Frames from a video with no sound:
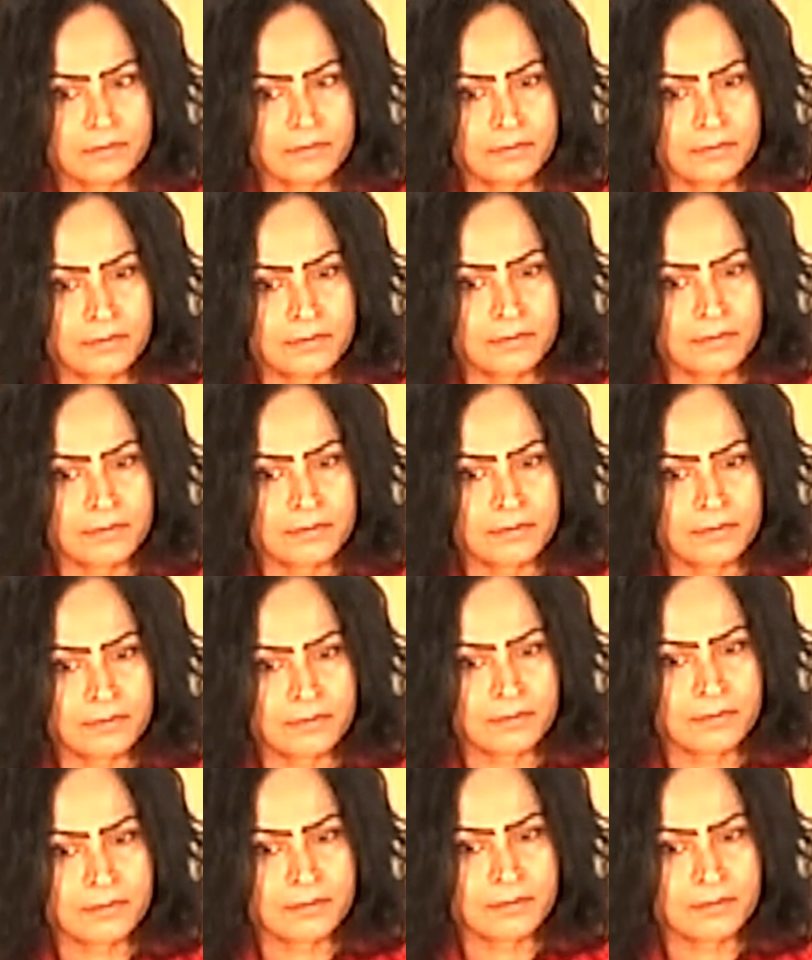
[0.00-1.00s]

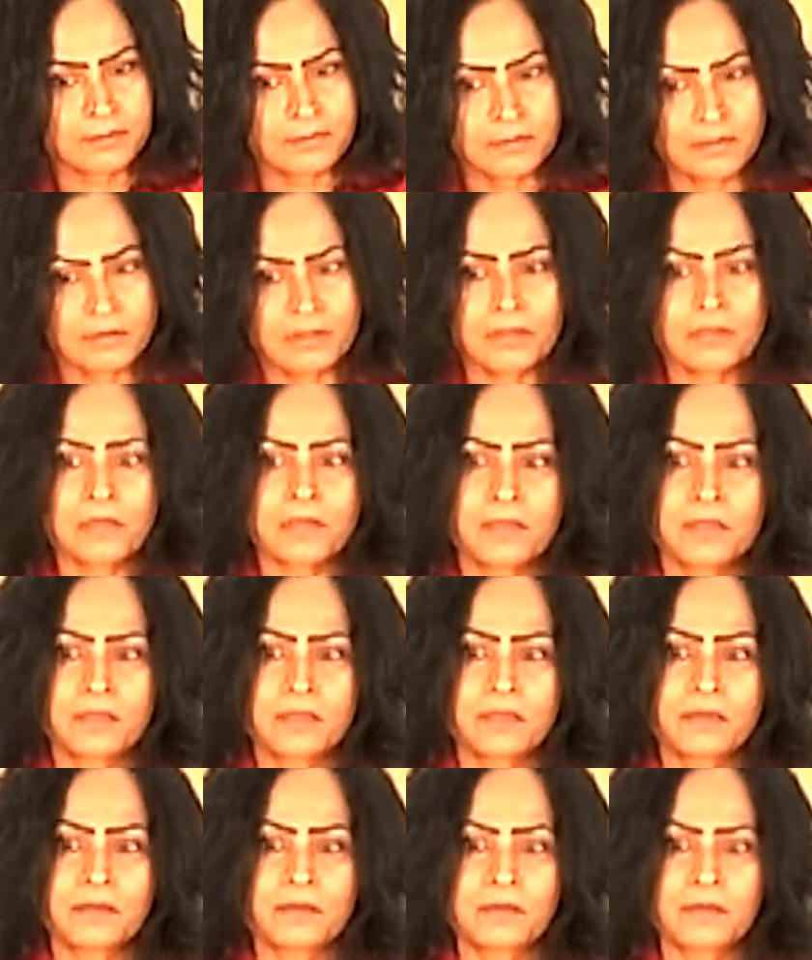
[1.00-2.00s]

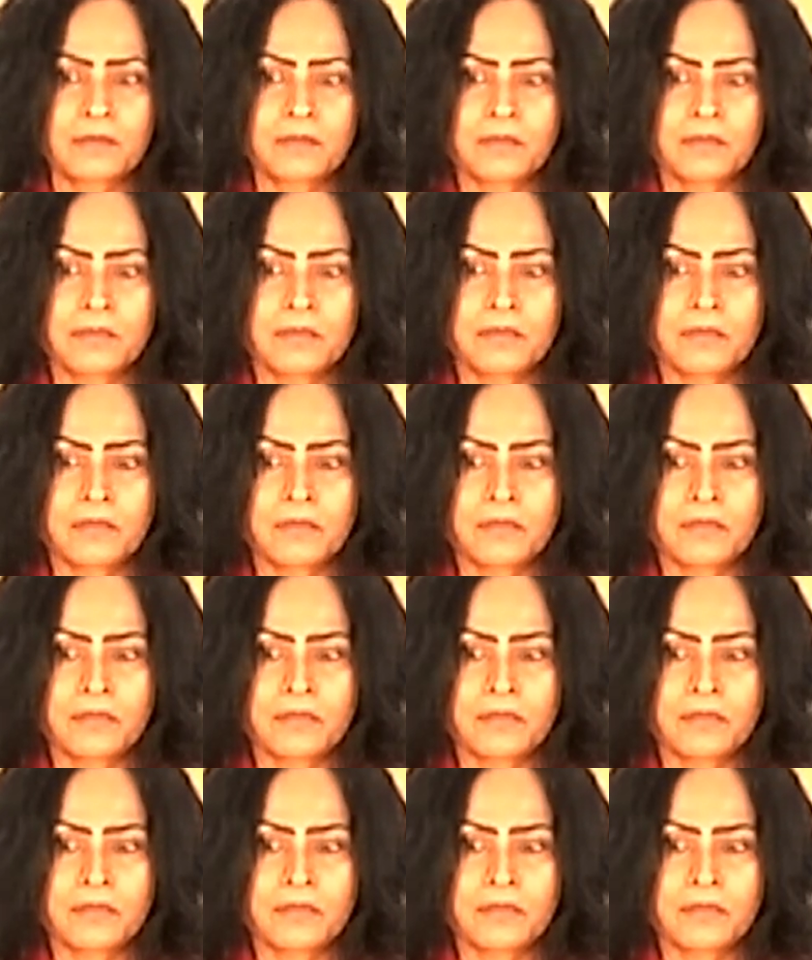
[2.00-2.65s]
Nothing is said.